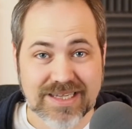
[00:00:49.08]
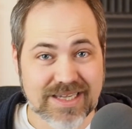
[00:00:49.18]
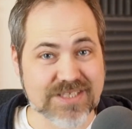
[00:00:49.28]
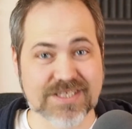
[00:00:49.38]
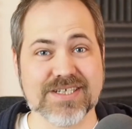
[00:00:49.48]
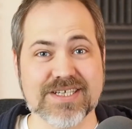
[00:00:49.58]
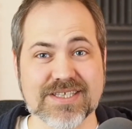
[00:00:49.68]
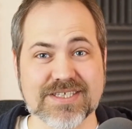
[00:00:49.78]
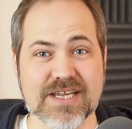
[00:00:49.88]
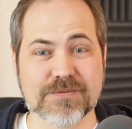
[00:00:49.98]
It's going to take
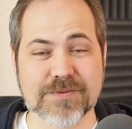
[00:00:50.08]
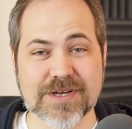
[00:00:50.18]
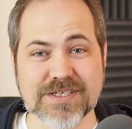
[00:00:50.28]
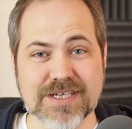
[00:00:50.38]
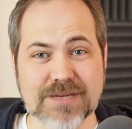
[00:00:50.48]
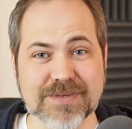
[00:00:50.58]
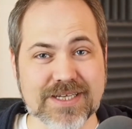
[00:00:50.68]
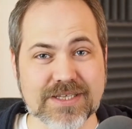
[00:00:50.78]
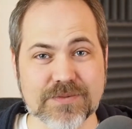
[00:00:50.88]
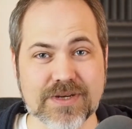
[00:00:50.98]
the same amount of time
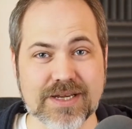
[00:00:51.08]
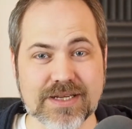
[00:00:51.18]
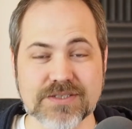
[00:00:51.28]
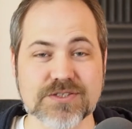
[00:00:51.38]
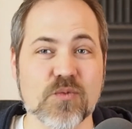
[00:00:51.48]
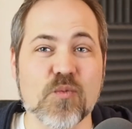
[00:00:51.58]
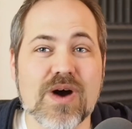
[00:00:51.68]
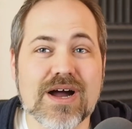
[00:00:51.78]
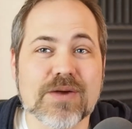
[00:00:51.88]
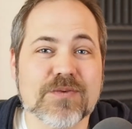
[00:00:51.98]
either way. So
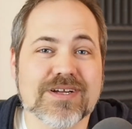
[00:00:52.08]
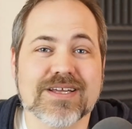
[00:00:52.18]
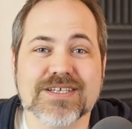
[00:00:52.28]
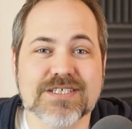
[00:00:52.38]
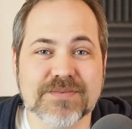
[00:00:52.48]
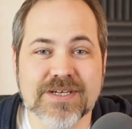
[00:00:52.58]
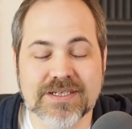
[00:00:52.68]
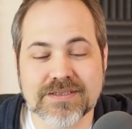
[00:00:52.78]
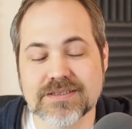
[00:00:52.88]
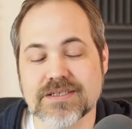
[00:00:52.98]
why would I estimate
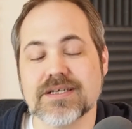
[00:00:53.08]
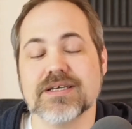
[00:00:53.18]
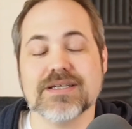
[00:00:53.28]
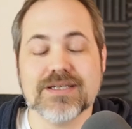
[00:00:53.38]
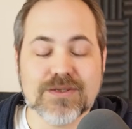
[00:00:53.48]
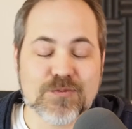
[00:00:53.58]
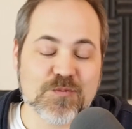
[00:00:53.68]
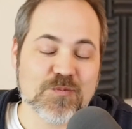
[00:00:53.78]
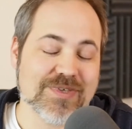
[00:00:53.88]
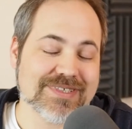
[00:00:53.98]
it?
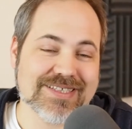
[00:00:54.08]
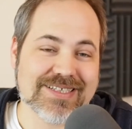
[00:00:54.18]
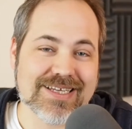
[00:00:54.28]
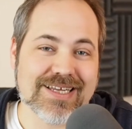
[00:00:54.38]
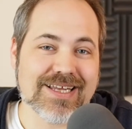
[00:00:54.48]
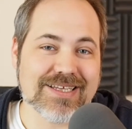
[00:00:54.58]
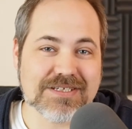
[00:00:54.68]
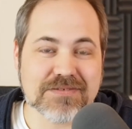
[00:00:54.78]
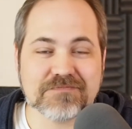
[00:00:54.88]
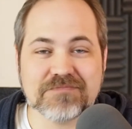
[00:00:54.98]
Well,
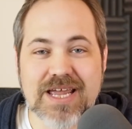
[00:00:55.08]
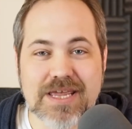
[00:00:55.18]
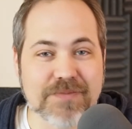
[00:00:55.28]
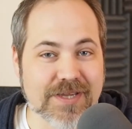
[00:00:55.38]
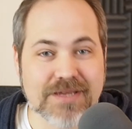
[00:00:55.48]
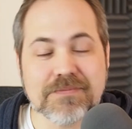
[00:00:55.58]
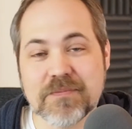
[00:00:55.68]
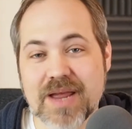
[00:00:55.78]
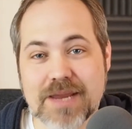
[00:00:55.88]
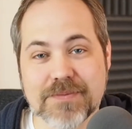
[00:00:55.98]
maybe.
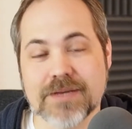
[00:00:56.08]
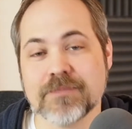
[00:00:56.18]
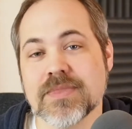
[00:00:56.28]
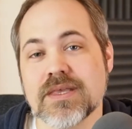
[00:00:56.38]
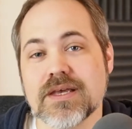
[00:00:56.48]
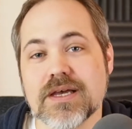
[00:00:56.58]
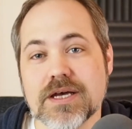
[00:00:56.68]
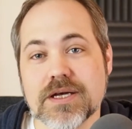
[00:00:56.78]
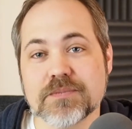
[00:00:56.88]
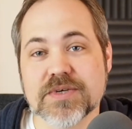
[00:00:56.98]

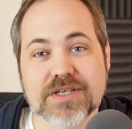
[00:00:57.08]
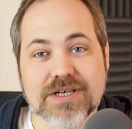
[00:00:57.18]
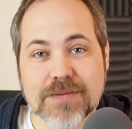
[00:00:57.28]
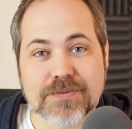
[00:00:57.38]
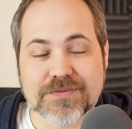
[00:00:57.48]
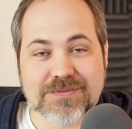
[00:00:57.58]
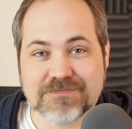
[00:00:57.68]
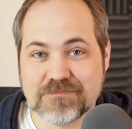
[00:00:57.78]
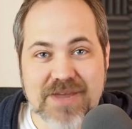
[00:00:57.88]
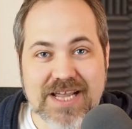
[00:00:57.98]
But there are a couple of
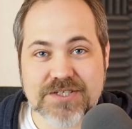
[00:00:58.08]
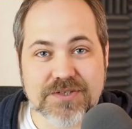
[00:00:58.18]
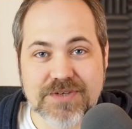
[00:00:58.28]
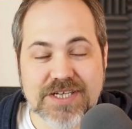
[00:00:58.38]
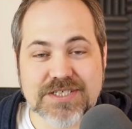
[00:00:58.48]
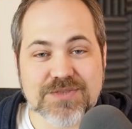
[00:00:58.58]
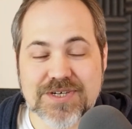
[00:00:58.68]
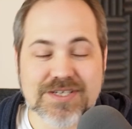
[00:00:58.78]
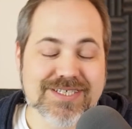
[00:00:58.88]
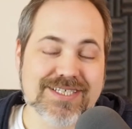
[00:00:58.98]
major reasons why
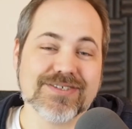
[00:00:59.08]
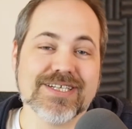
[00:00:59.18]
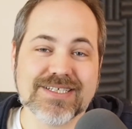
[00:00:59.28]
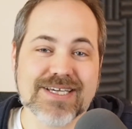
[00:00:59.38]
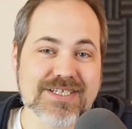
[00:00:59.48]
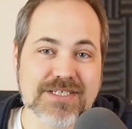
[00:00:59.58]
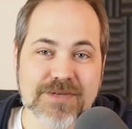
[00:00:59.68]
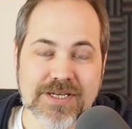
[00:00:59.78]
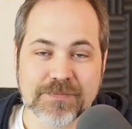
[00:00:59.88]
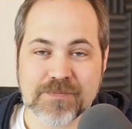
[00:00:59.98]
you still need to
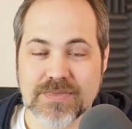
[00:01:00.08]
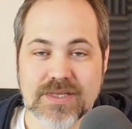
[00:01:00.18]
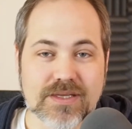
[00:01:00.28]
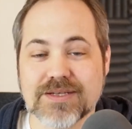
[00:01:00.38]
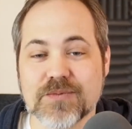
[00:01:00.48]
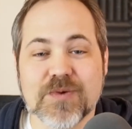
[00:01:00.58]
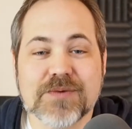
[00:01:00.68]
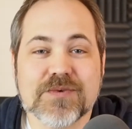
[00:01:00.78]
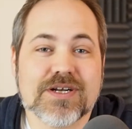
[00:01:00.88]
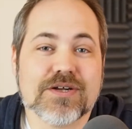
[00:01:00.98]
estimate it. We
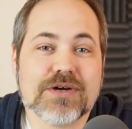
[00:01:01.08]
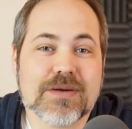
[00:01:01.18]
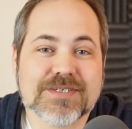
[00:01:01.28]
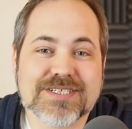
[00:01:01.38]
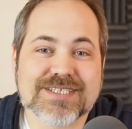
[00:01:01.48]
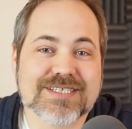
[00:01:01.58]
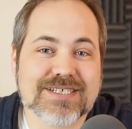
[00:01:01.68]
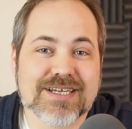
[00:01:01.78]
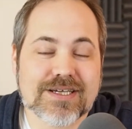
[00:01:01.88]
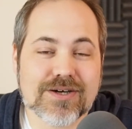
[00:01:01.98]
want to know how much this is
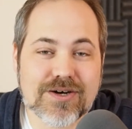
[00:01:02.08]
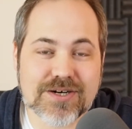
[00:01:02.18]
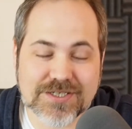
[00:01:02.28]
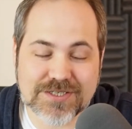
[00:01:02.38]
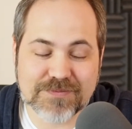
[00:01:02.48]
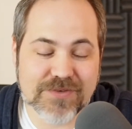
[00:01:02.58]
going to cost.